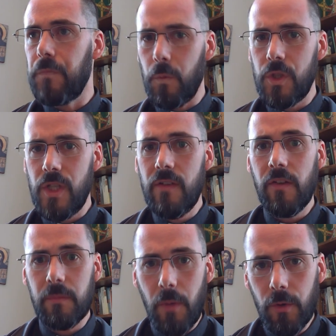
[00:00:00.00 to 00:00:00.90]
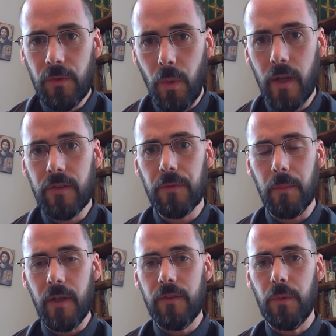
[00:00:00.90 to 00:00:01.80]
what Jesus most wants
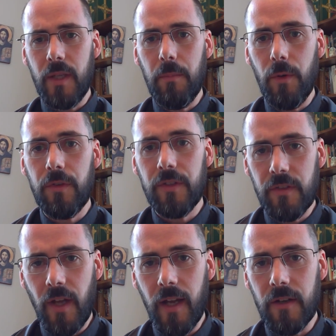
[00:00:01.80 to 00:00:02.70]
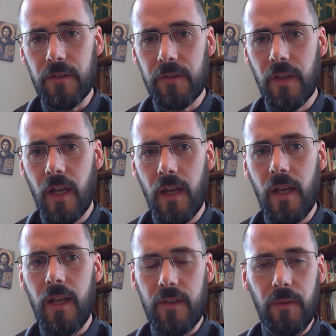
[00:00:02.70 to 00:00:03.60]
from us, what he most desires,
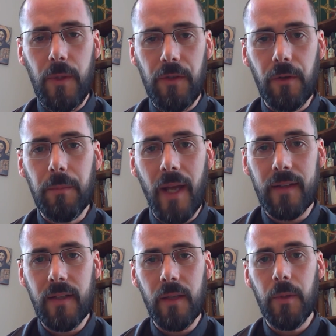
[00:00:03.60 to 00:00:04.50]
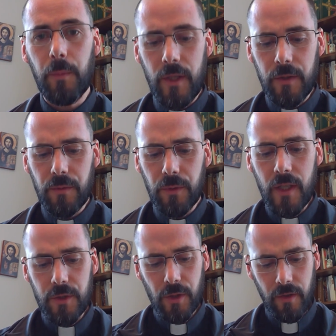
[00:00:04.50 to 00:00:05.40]
is that we turn back to him and we
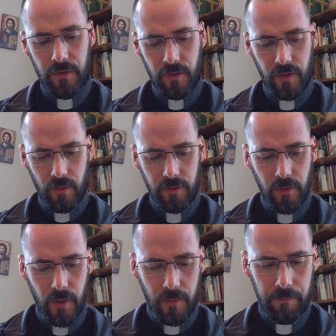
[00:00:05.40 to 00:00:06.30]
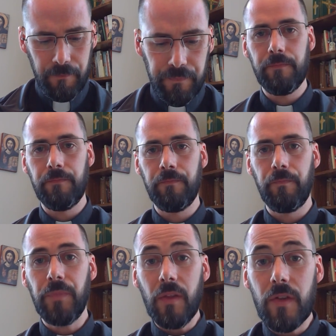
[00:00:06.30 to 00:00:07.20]
re-entrust ourselves to him.
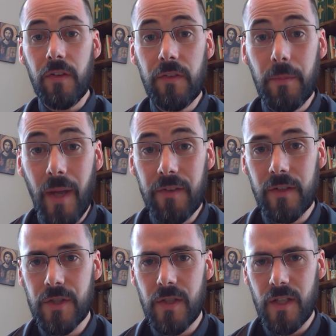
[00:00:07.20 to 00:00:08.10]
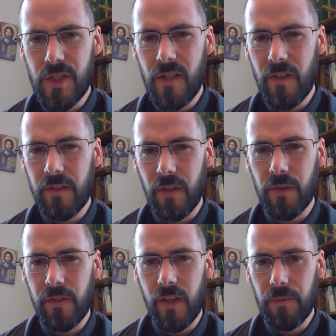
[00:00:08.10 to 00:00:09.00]
This is the message that Jesus
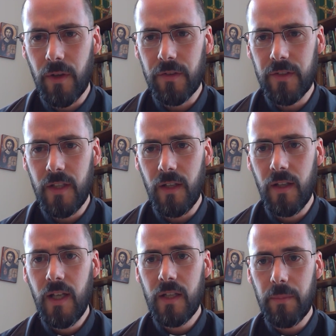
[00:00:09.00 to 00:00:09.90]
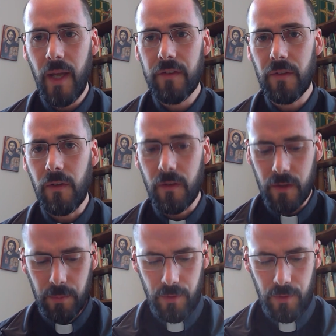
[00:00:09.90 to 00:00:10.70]
tells St. Faustina to pass along to